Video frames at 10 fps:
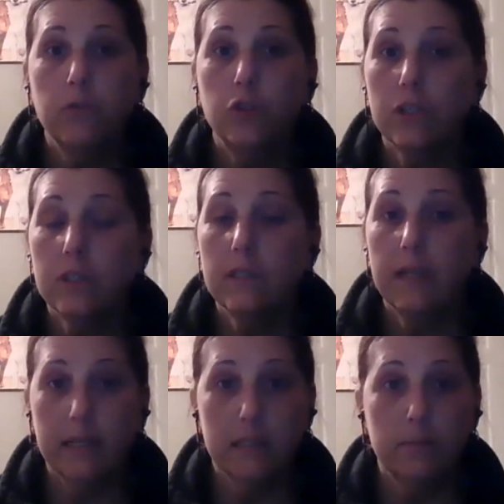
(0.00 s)
Just
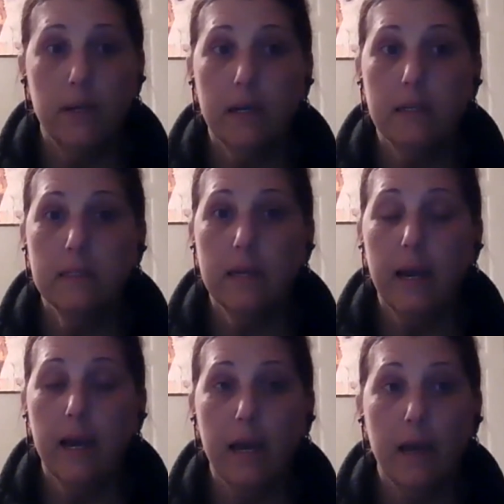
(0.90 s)
text me and say,
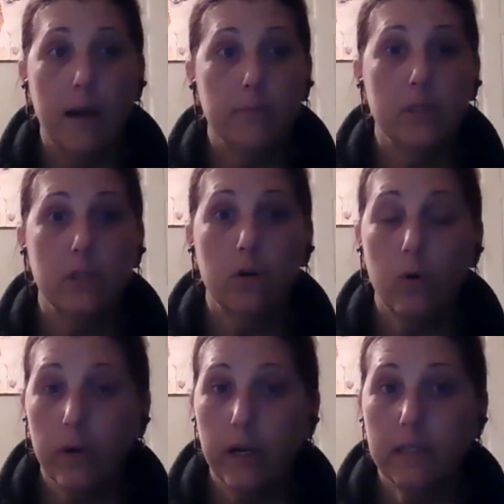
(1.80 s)
hey, I'm still
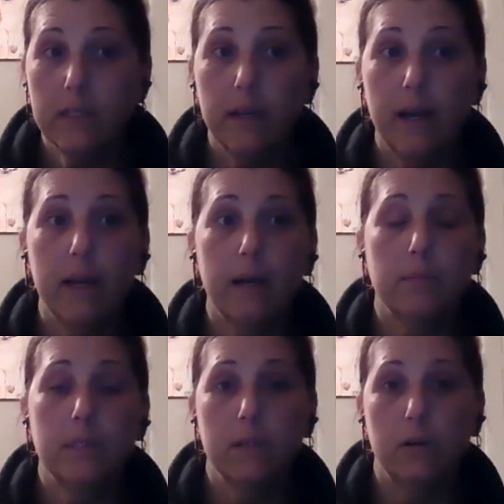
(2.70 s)
going in today.
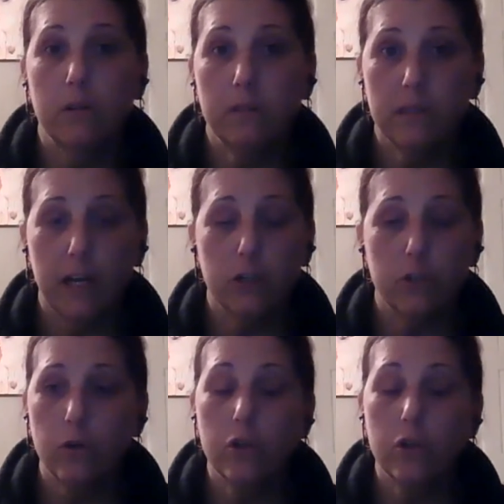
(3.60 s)
I'm still on the schedule.